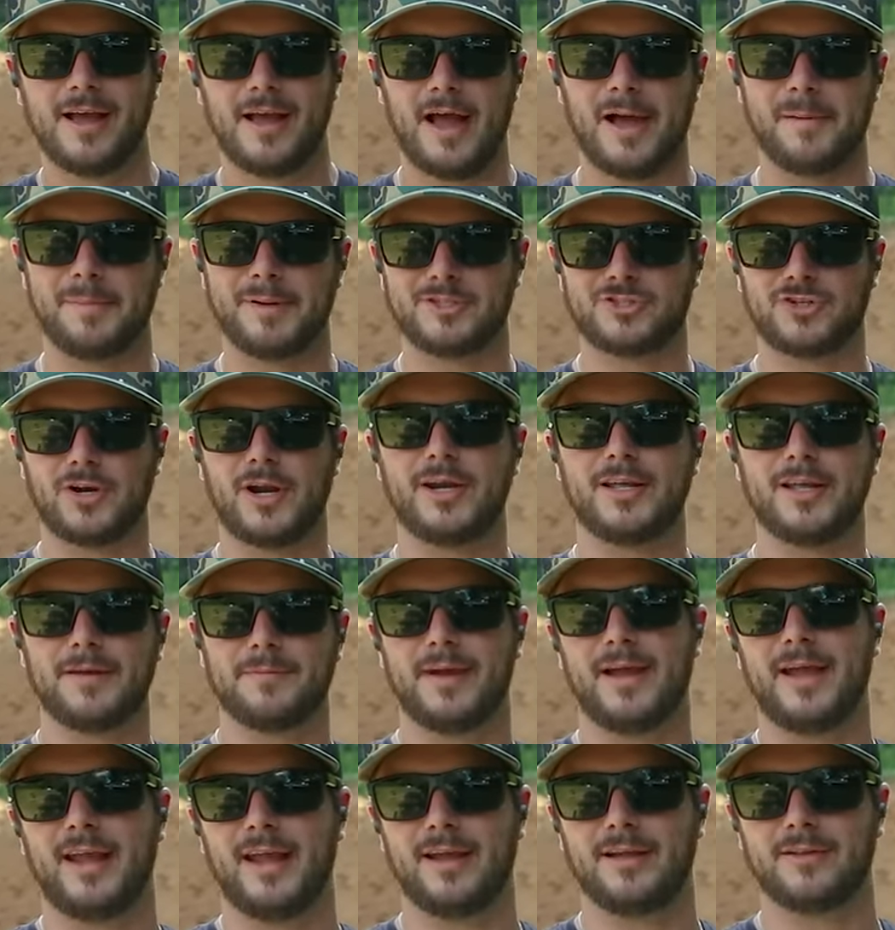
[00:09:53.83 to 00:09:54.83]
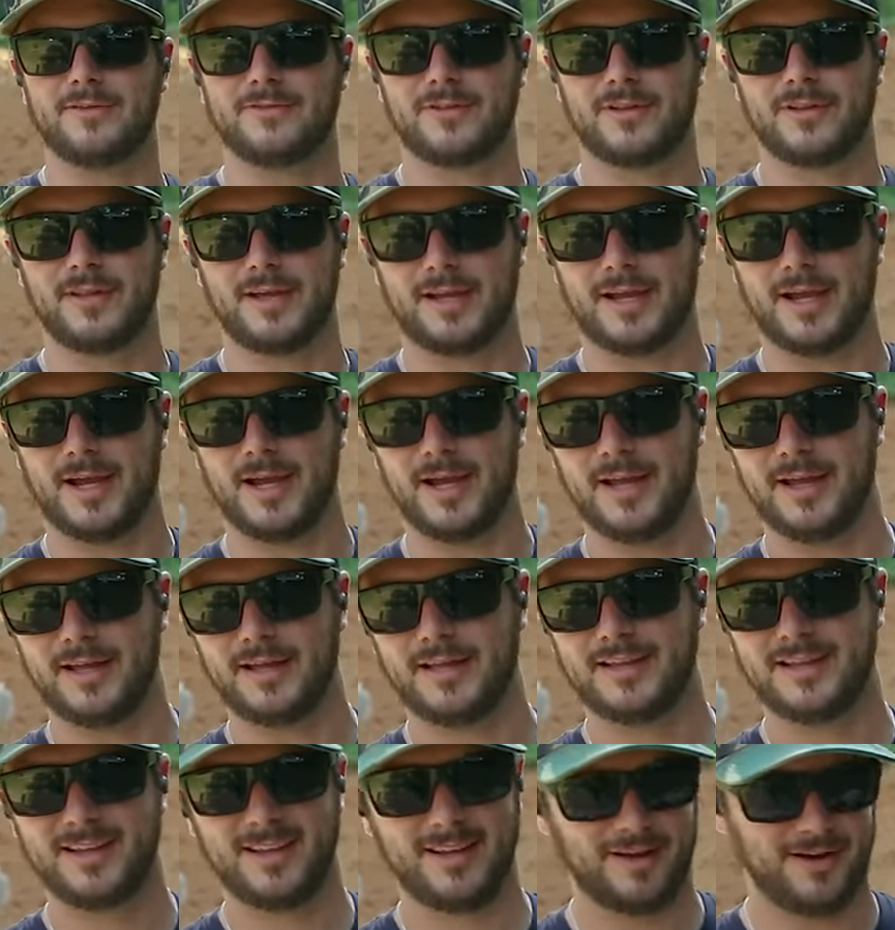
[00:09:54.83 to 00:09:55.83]
I've been trying to get my hands on like a,
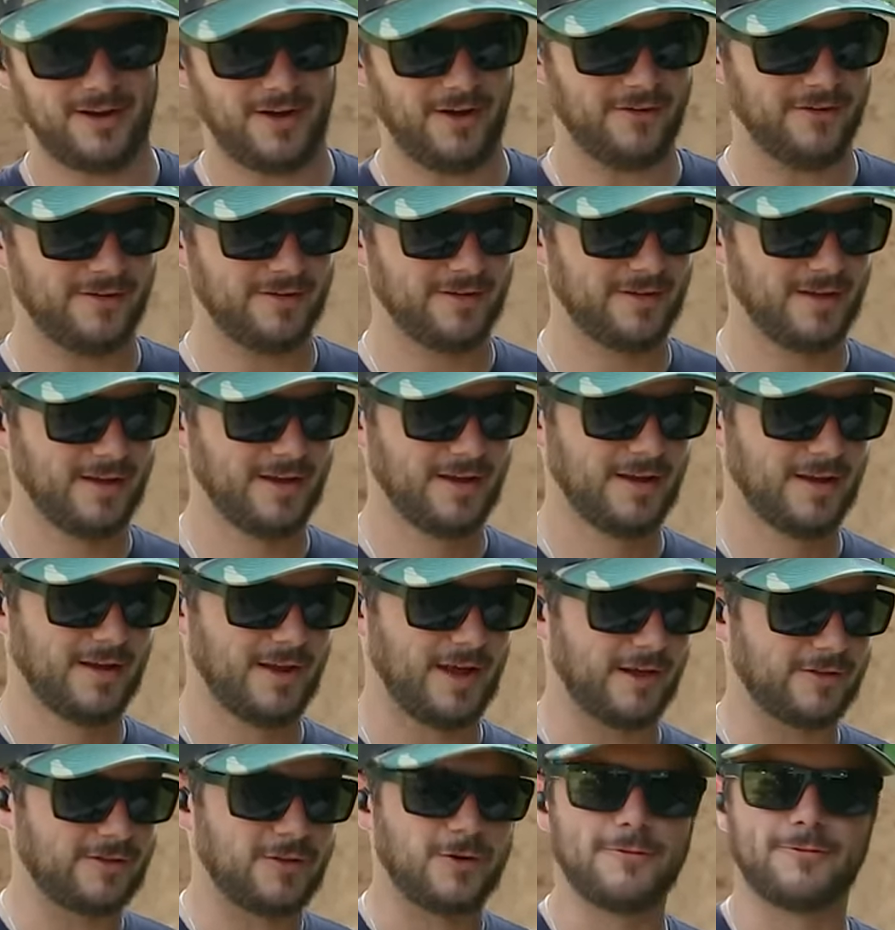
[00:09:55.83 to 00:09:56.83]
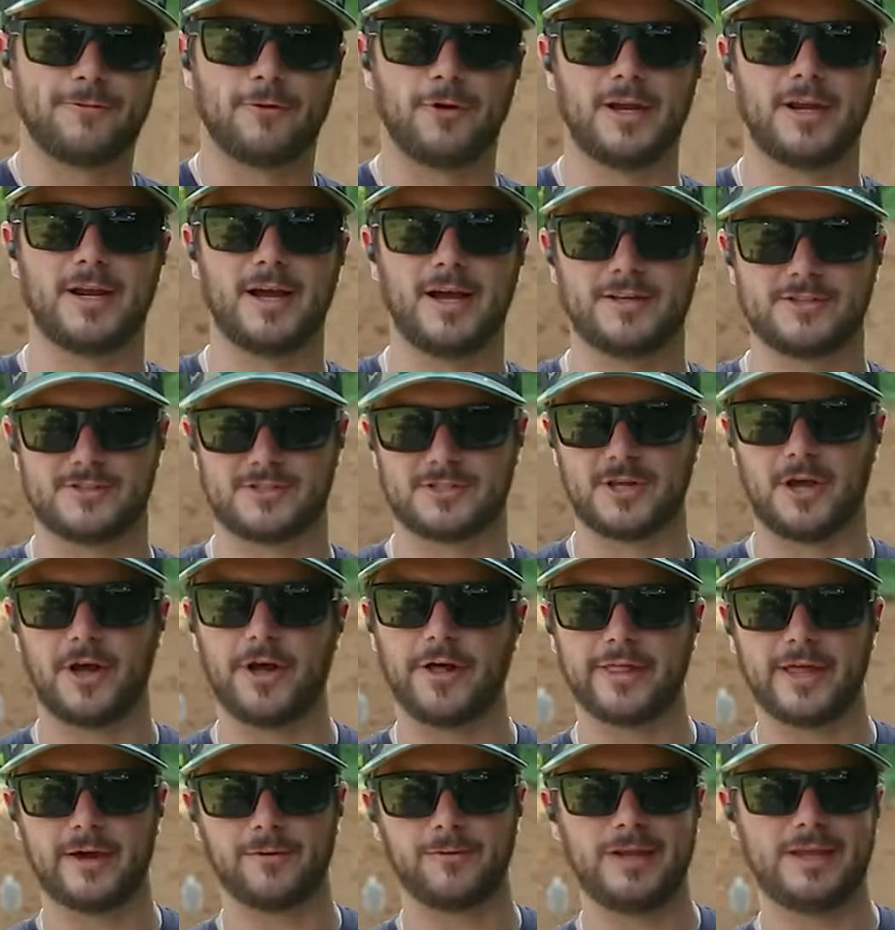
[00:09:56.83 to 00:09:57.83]
you know, a 249
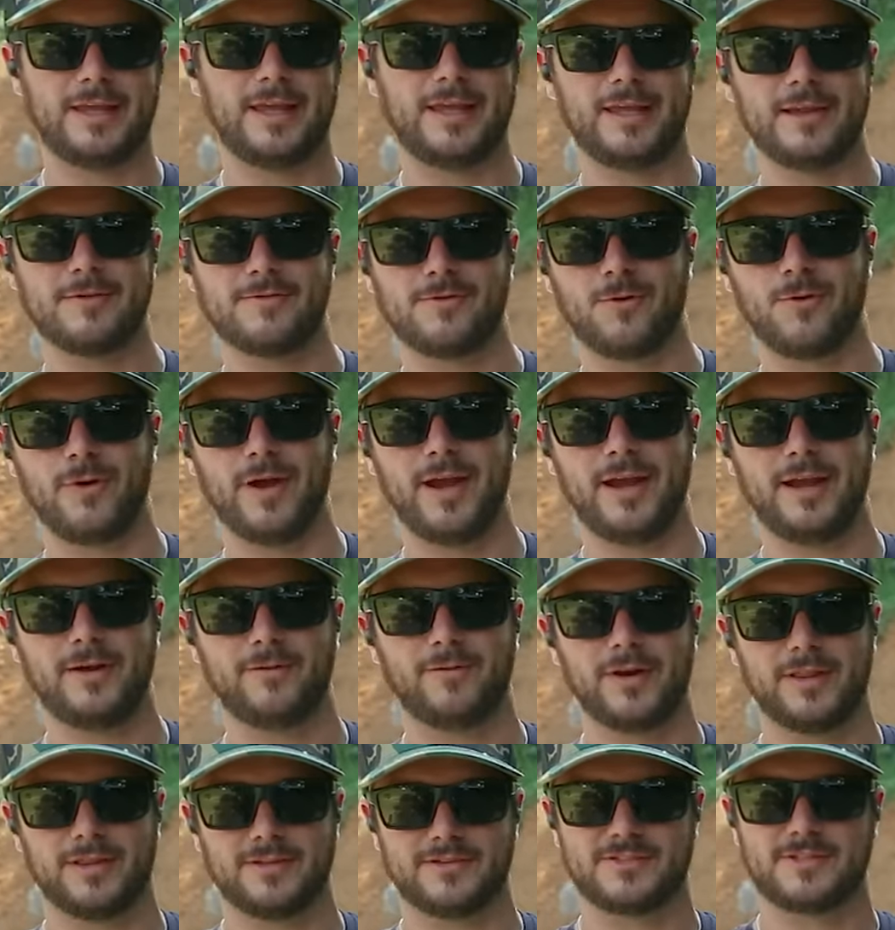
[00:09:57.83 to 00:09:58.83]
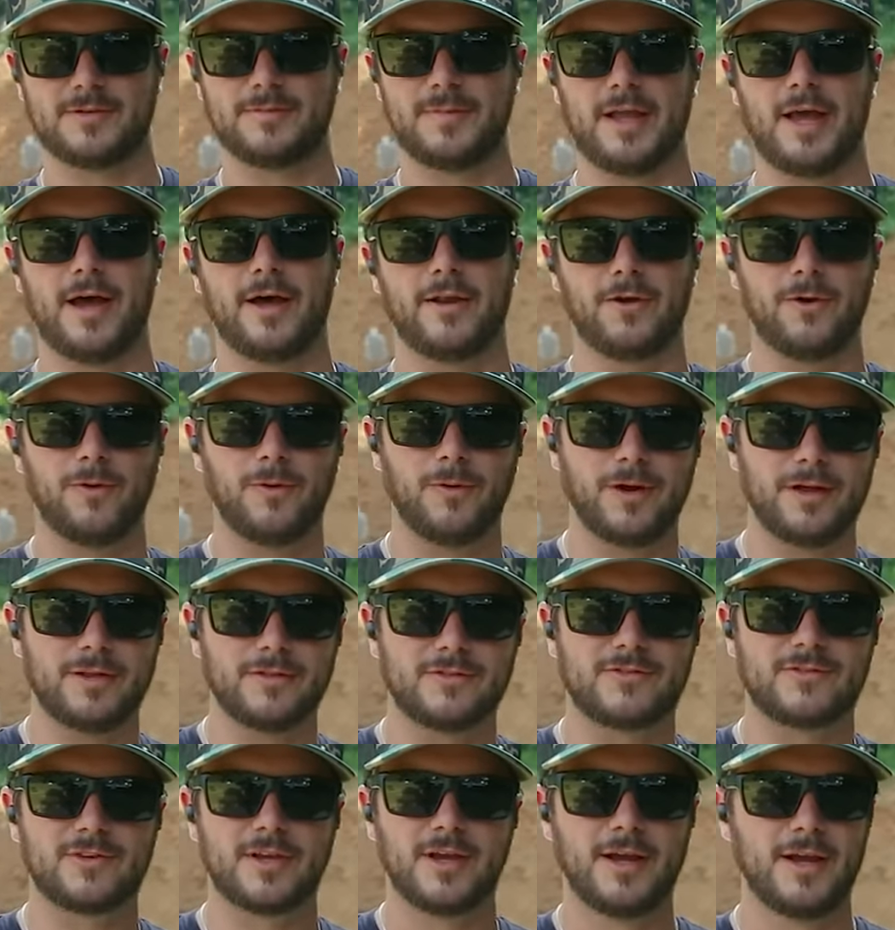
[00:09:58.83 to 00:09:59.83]
saw that we could give away, one of the semi-auto
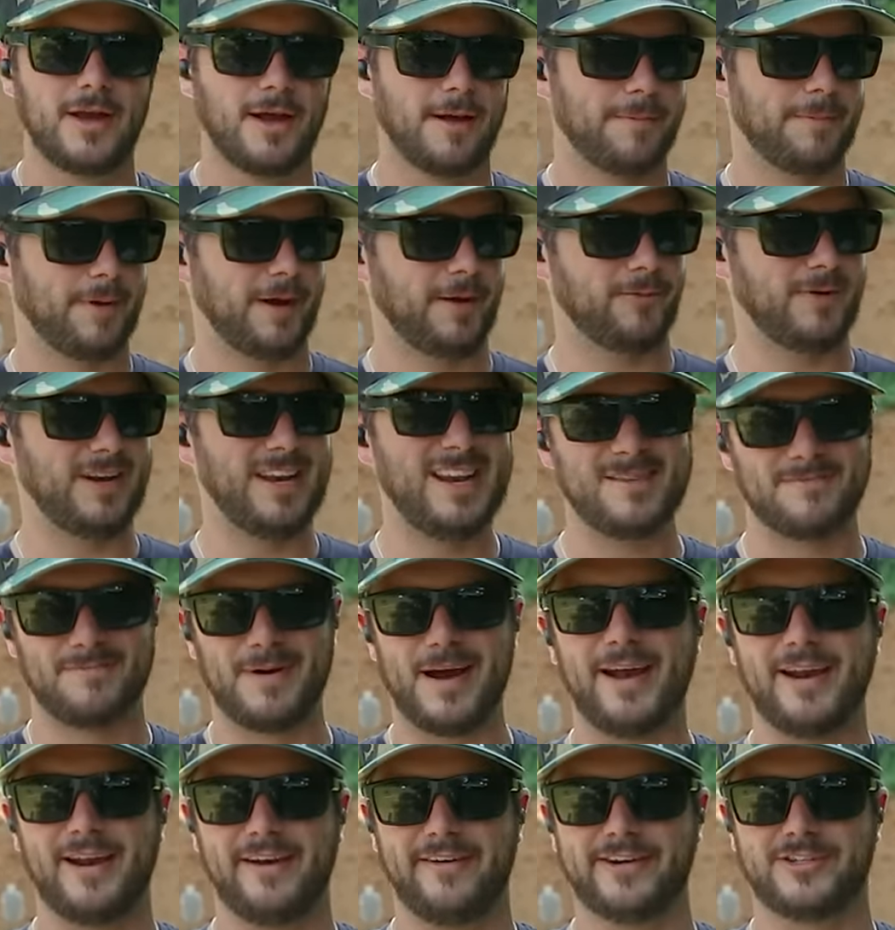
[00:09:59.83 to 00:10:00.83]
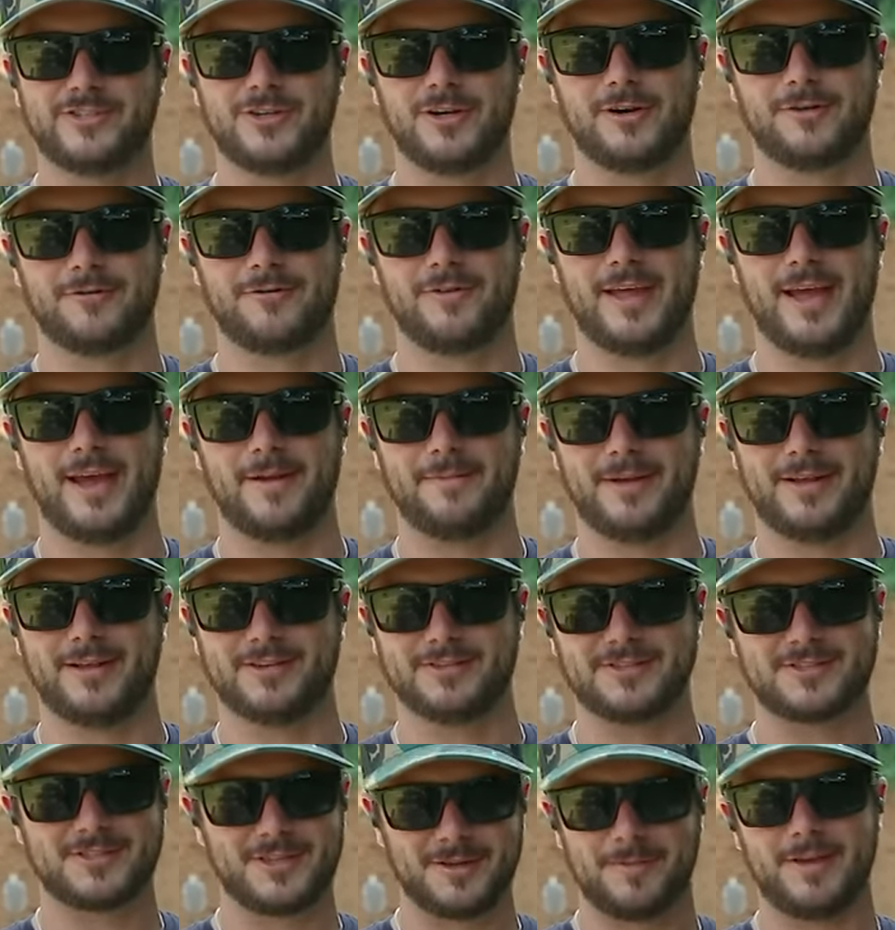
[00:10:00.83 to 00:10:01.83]
ones, but we need a binary trigger for that
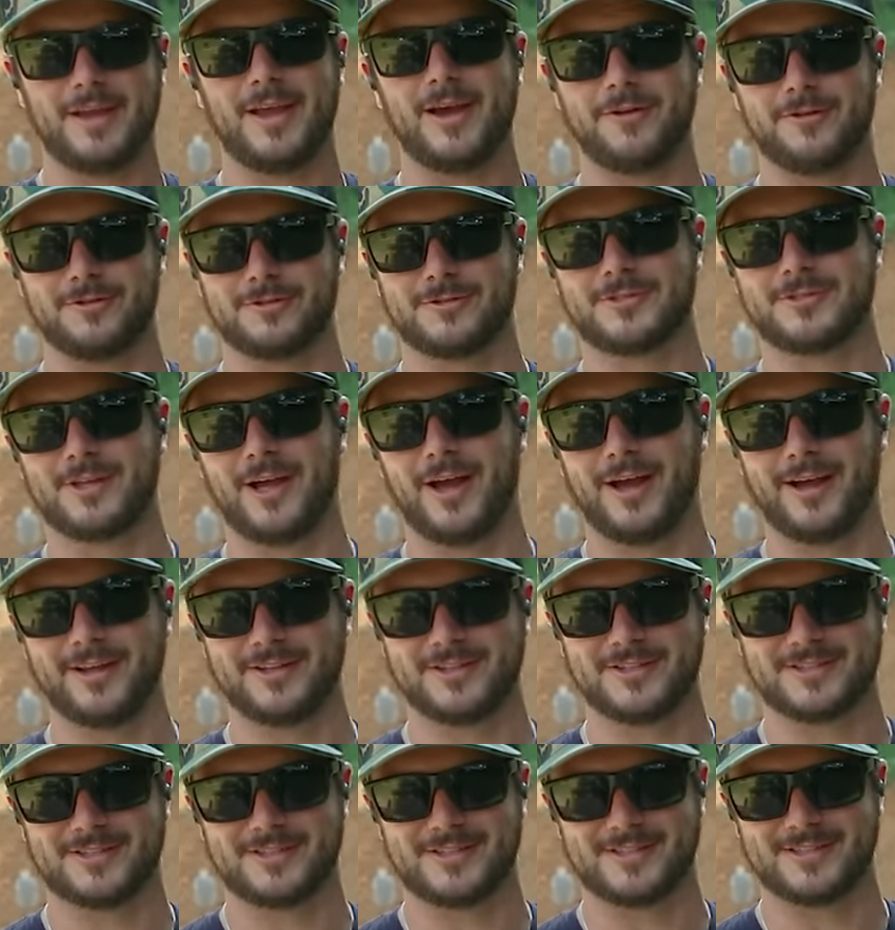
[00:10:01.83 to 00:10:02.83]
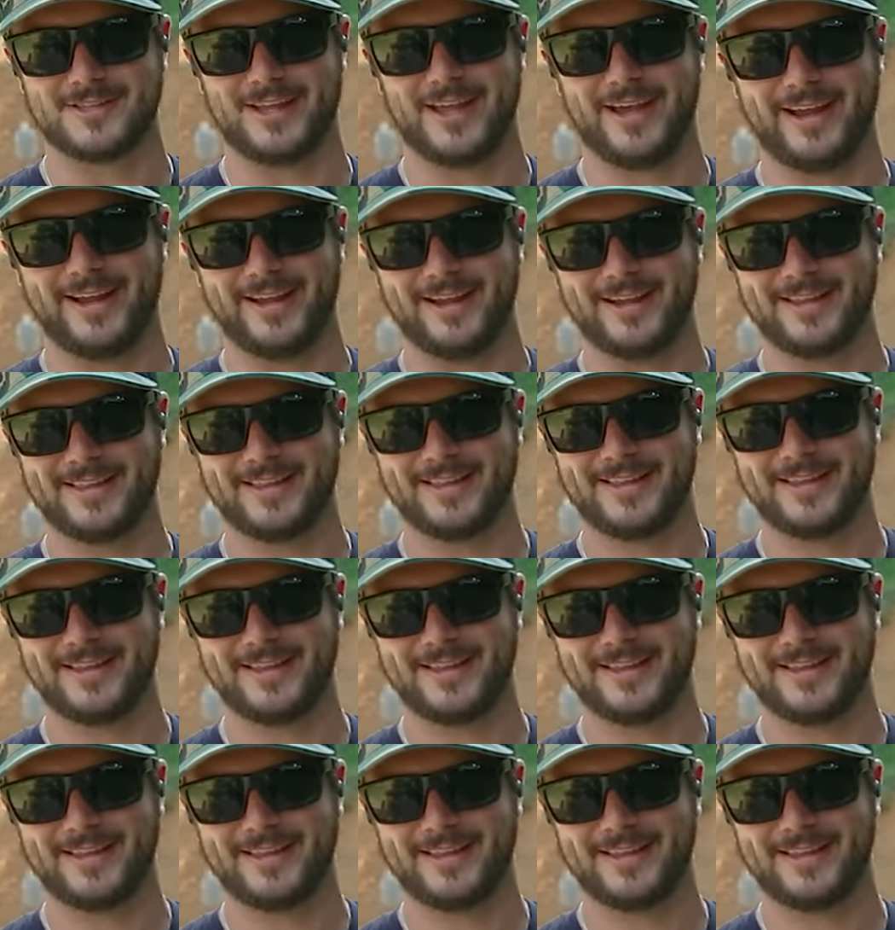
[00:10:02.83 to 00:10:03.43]
because a semi-auto saw just is like,